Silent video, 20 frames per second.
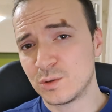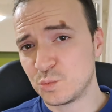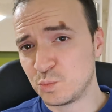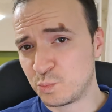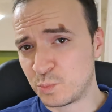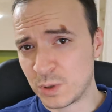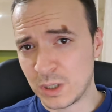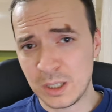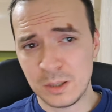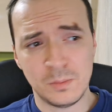
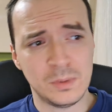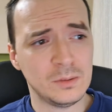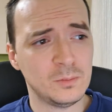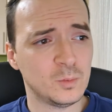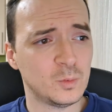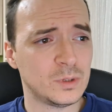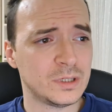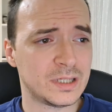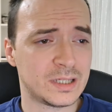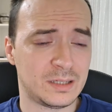problem
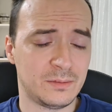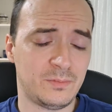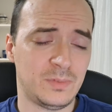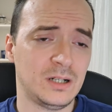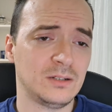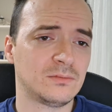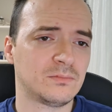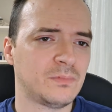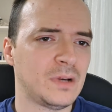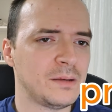was
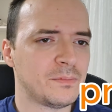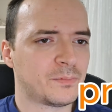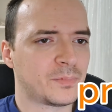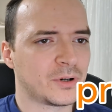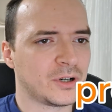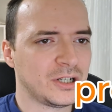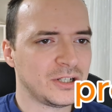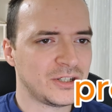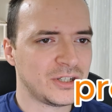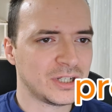about my
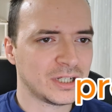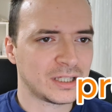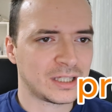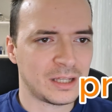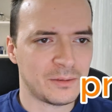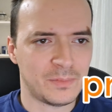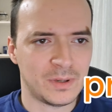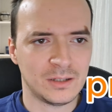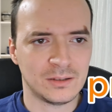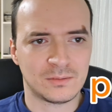project,
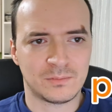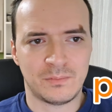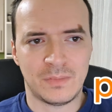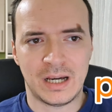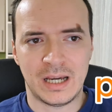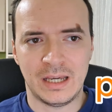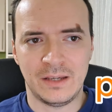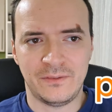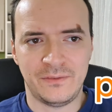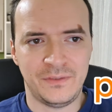about
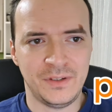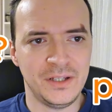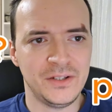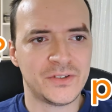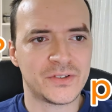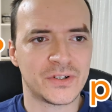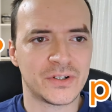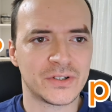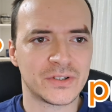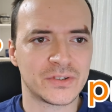my
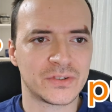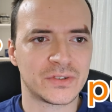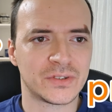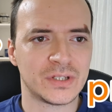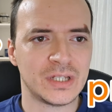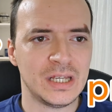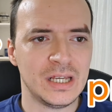features,